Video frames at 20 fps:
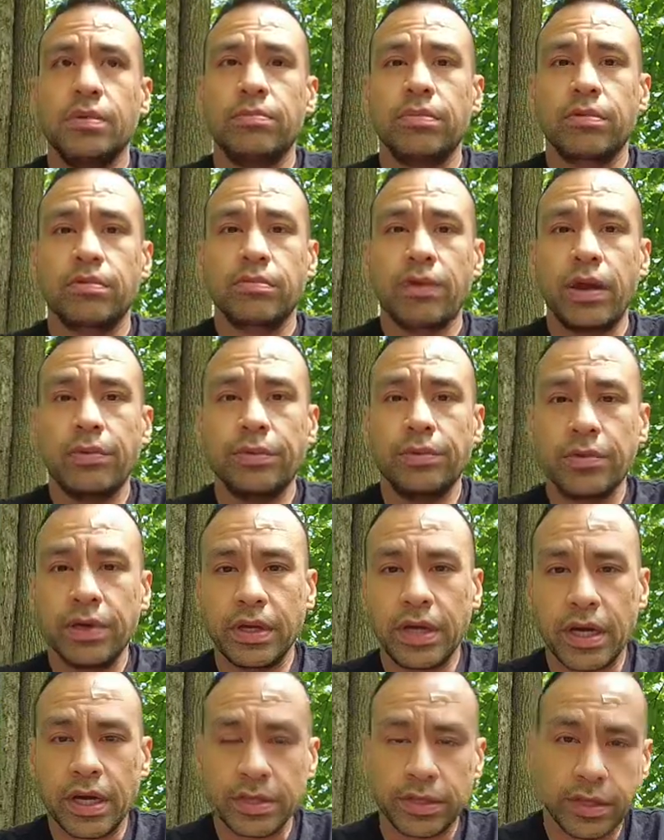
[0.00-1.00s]
but right when we
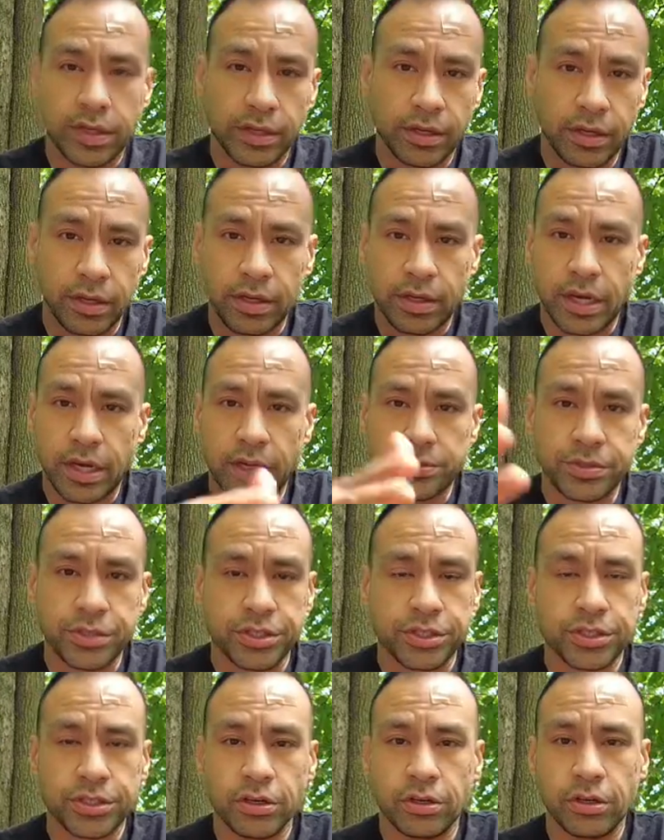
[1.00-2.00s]
got there the cops
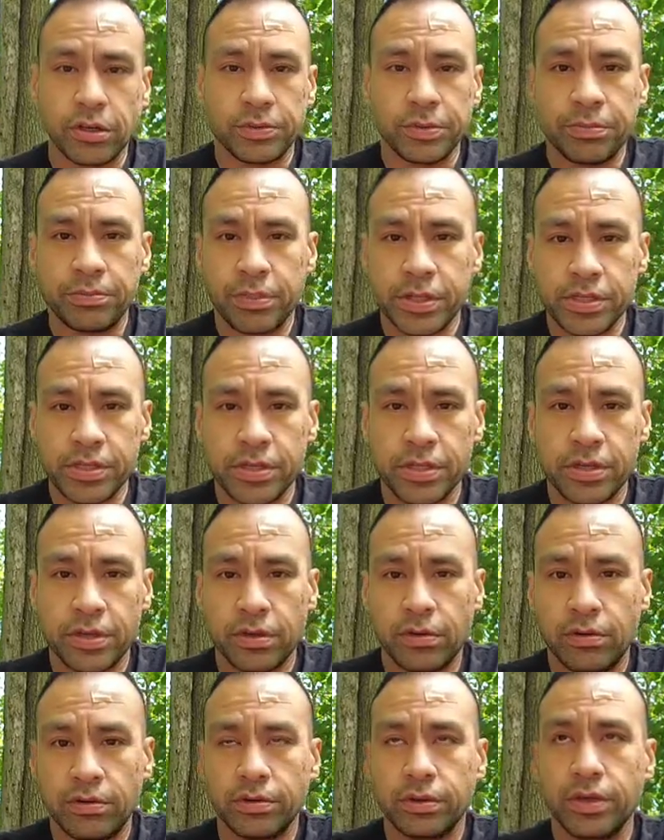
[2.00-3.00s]
just showed up and busted the
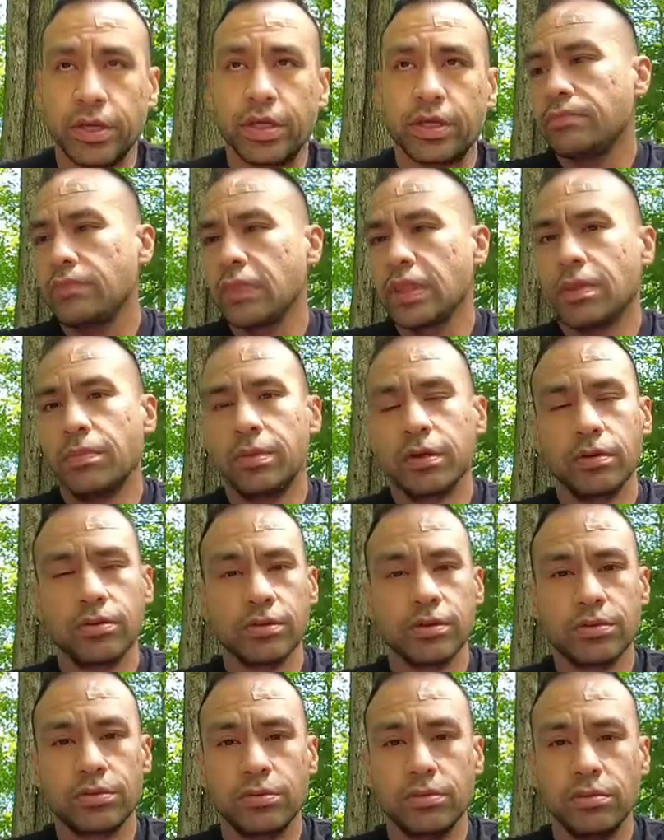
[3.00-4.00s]
whole thing but it
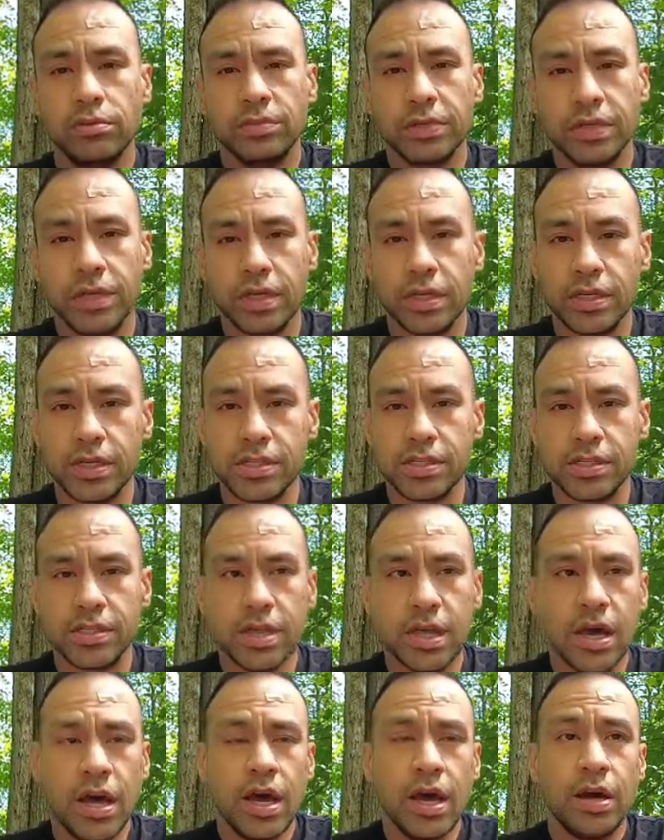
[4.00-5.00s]
was cool because
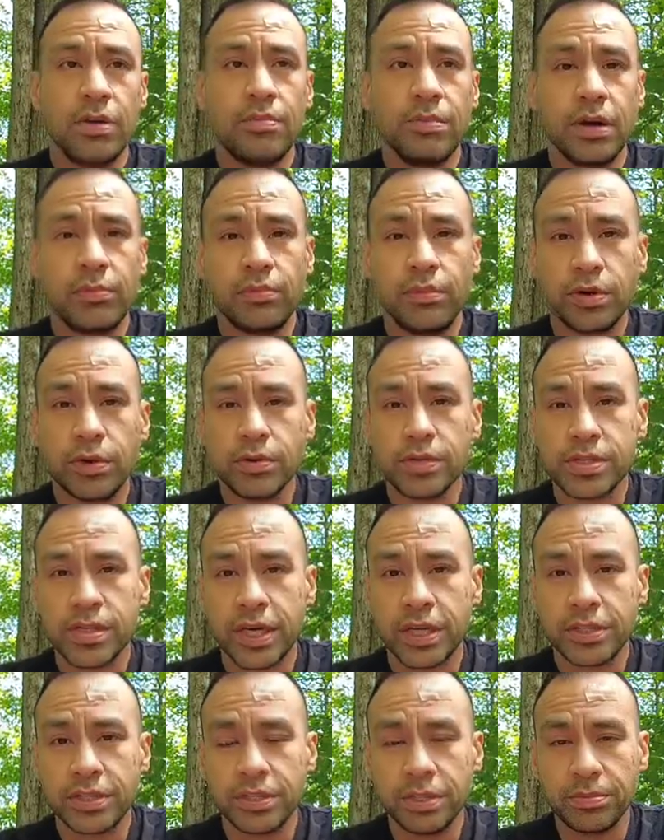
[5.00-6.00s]
my boy was
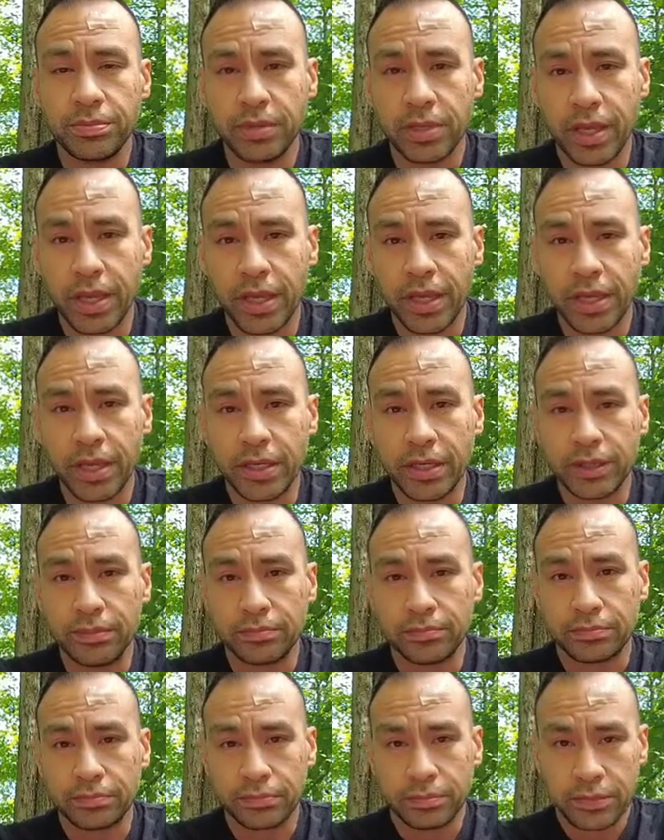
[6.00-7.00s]
actually playing
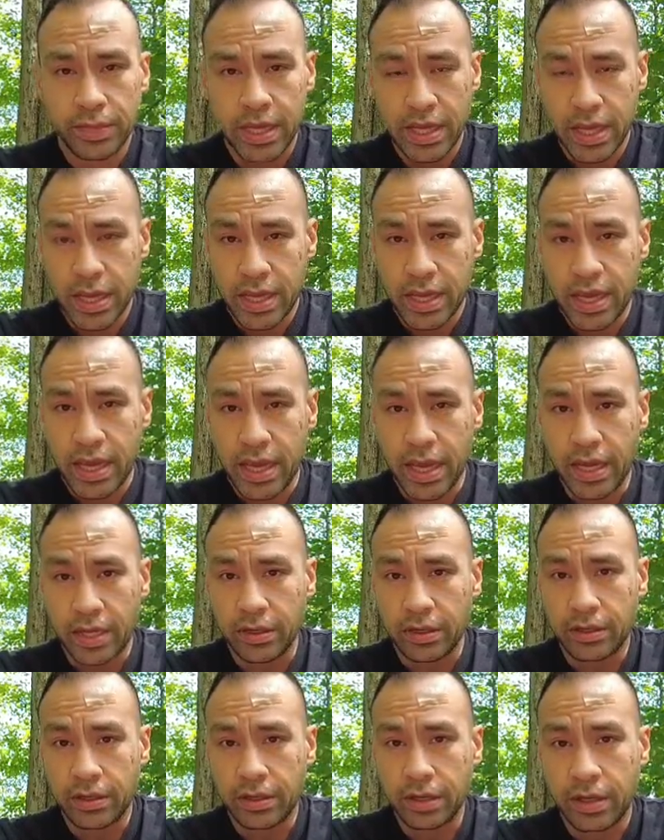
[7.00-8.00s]
at
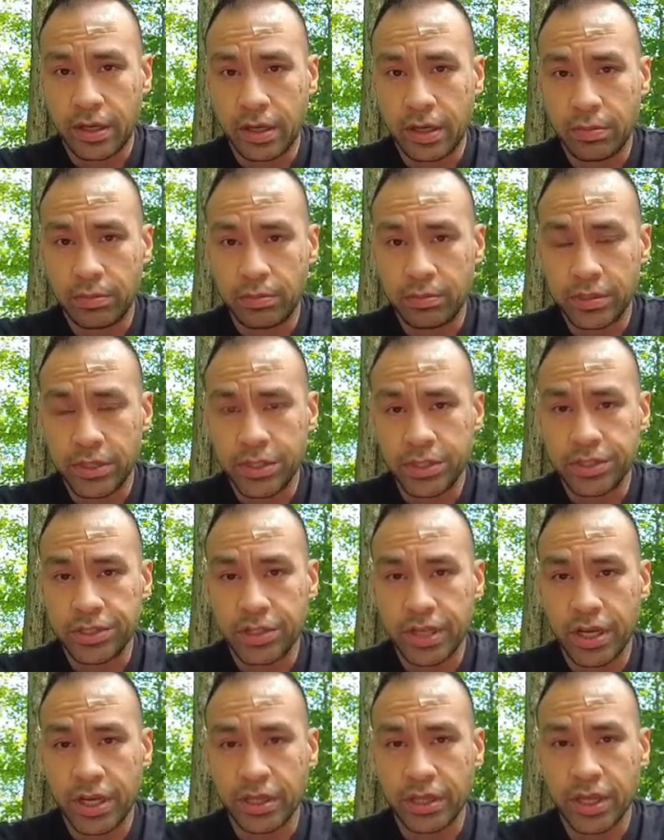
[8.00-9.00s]
a club
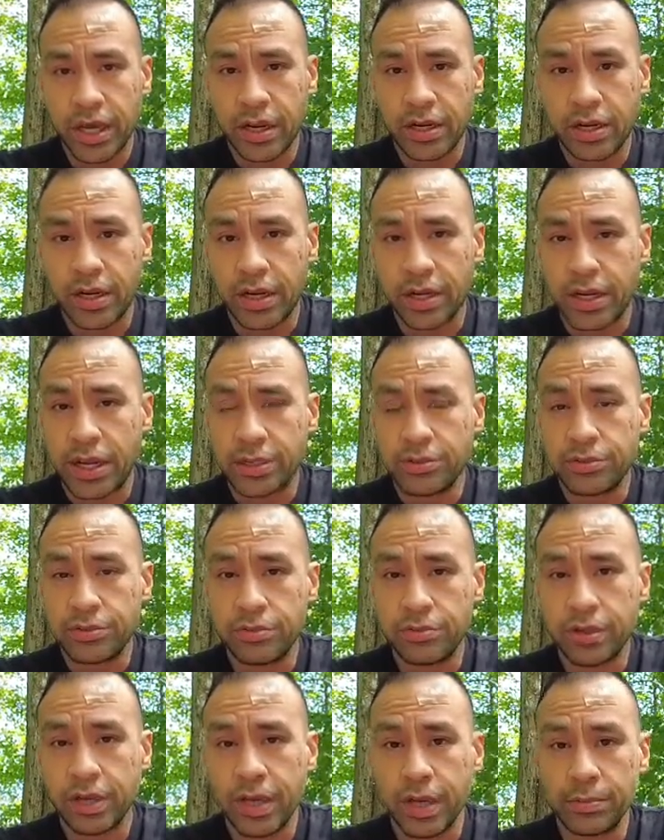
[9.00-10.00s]
DJing that night at
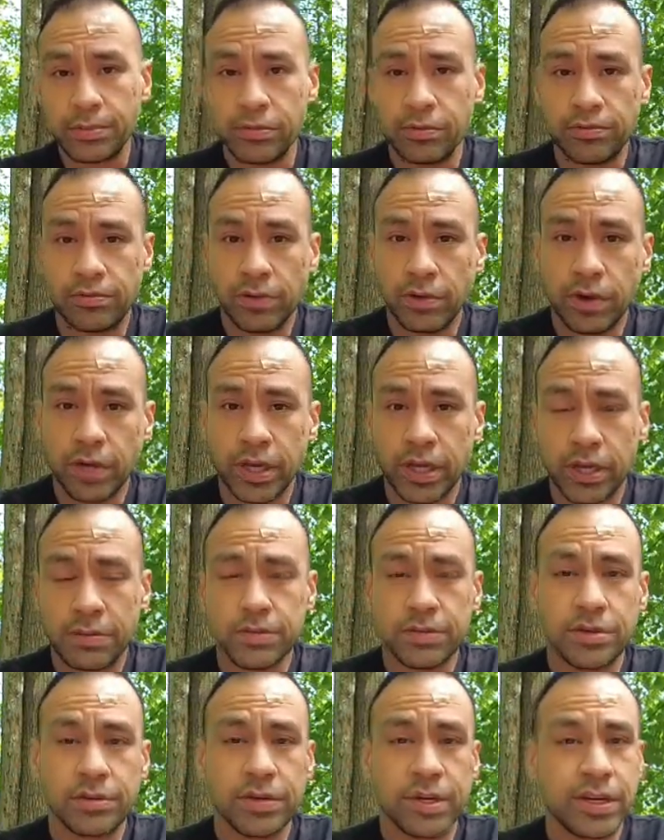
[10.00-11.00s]
2 a.m. to 4 a.m.
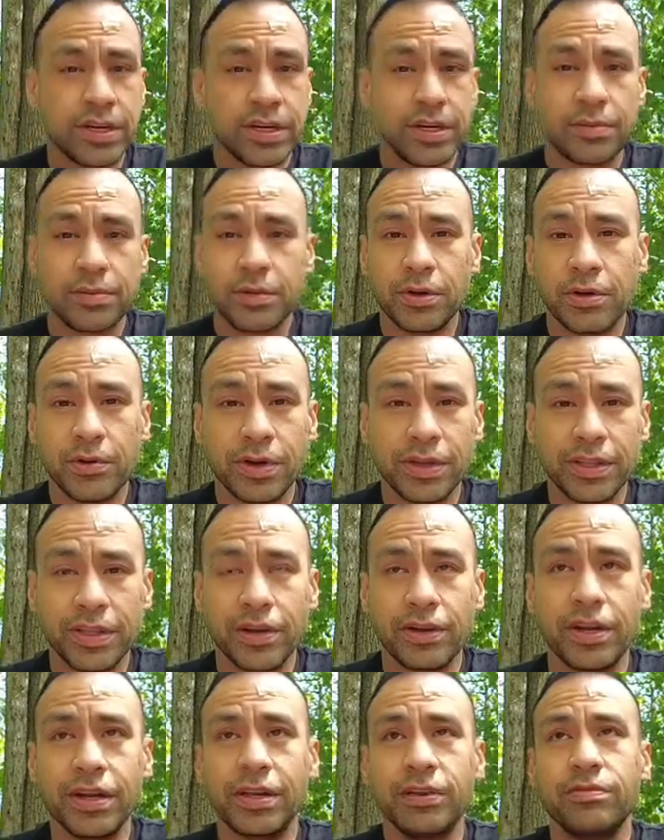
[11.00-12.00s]
So we ended up going
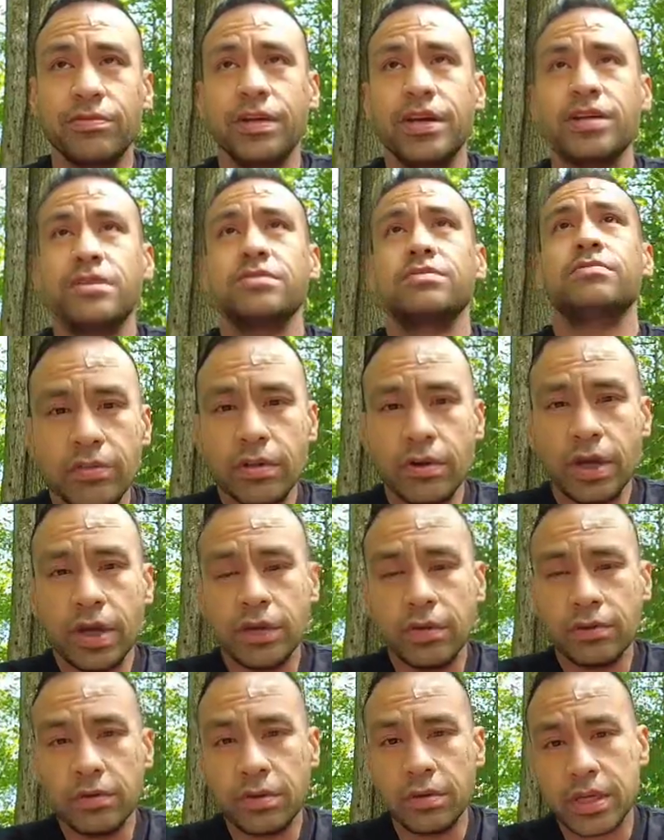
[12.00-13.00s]
there anyways. Even though I
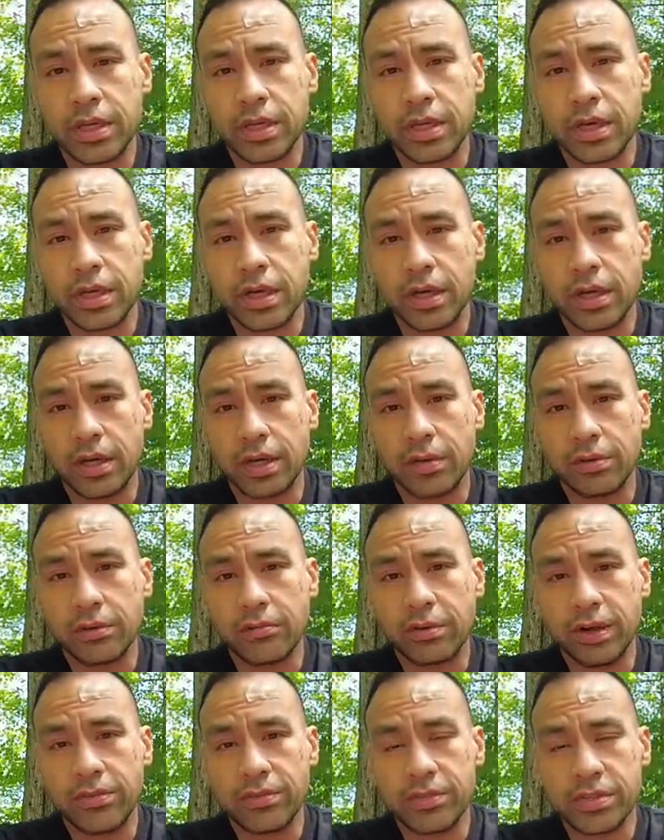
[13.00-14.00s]
knew that the uh, the
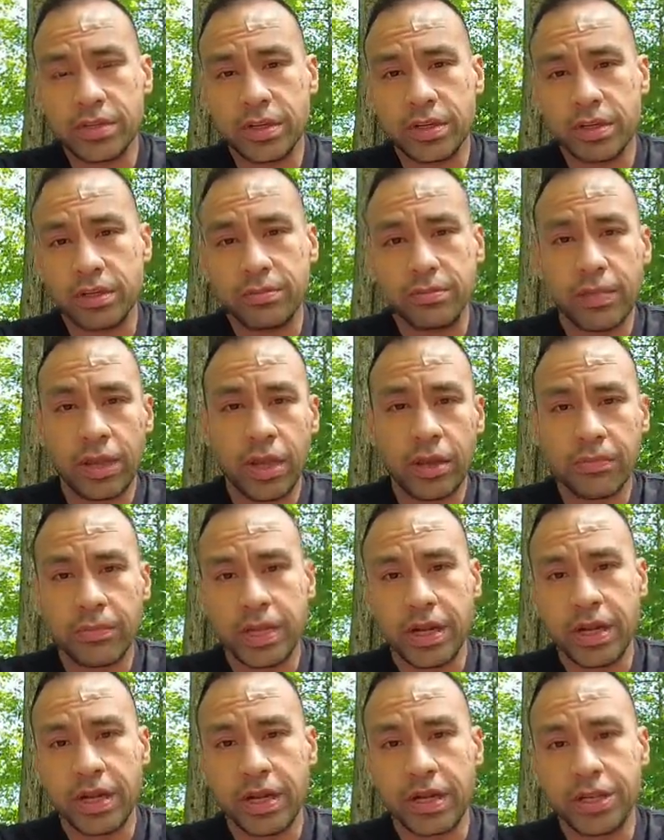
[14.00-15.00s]
rave was gonna may or
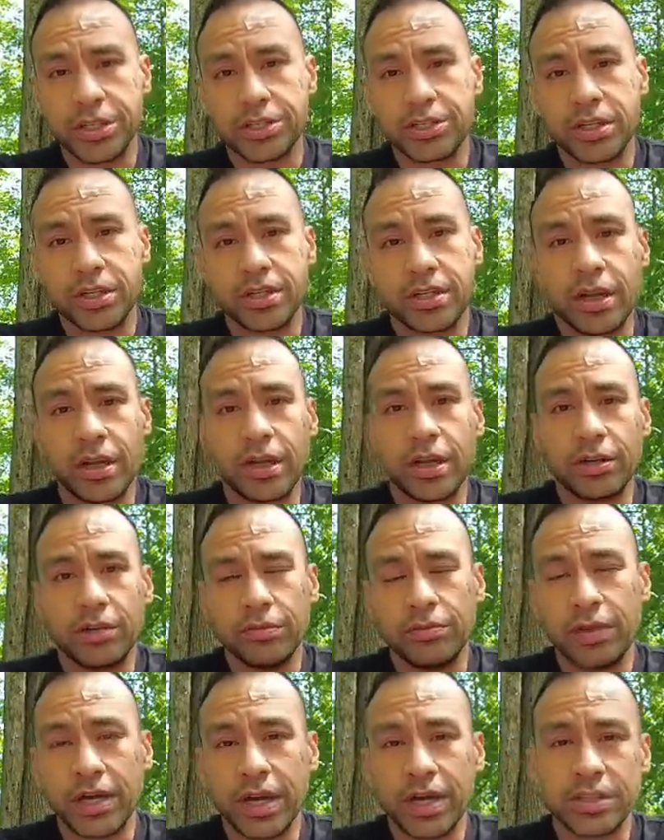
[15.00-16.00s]
may not get shut down, I knew
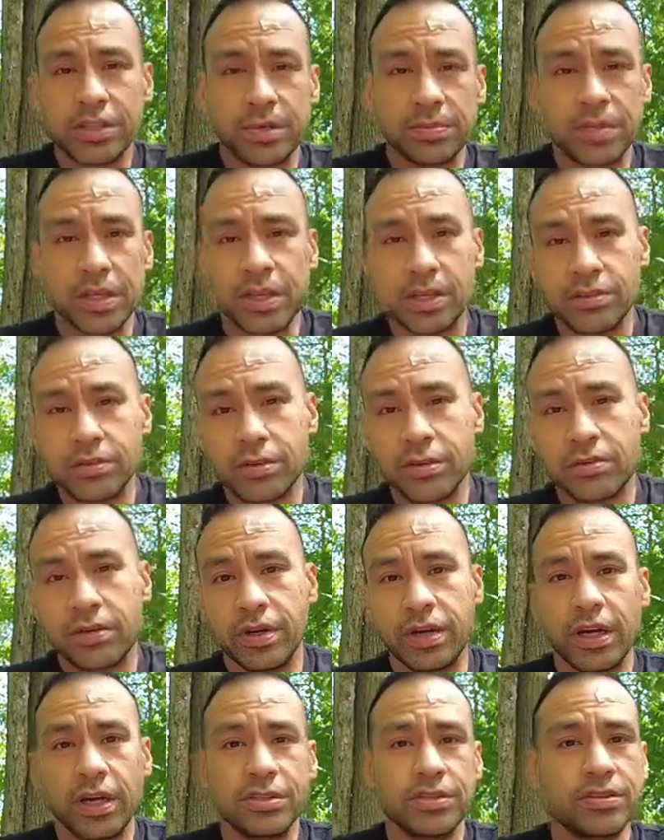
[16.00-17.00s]
we had something else
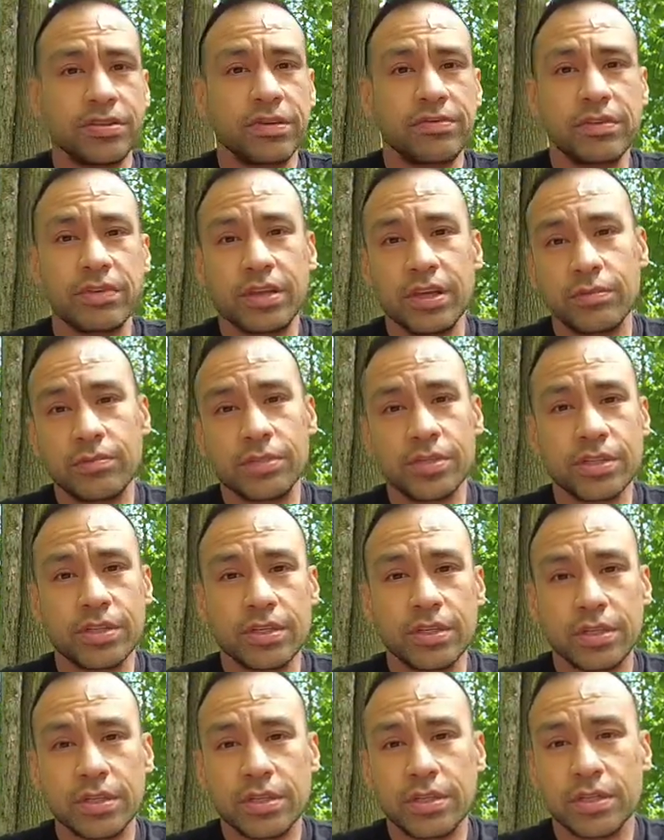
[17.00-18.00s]
going on, so everything was
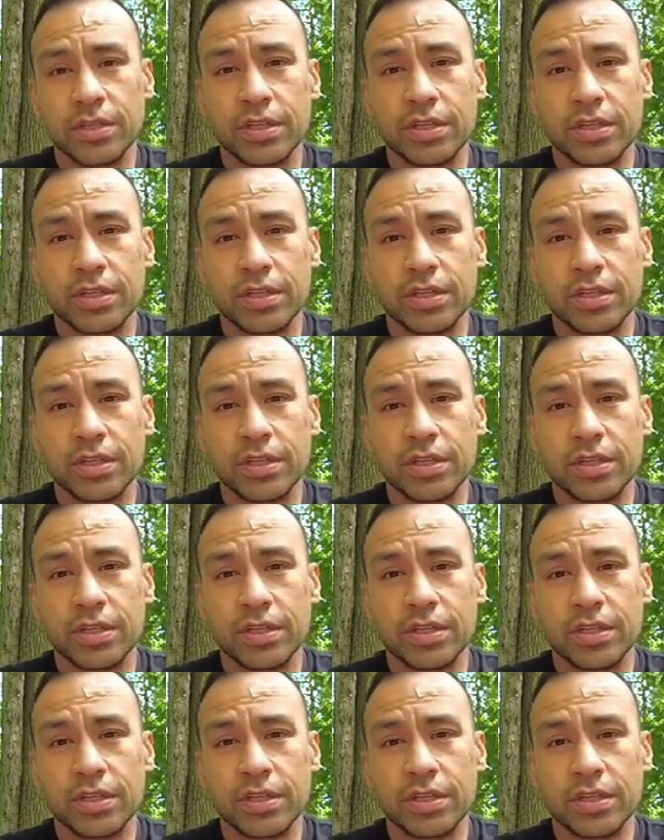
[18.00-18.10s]
good.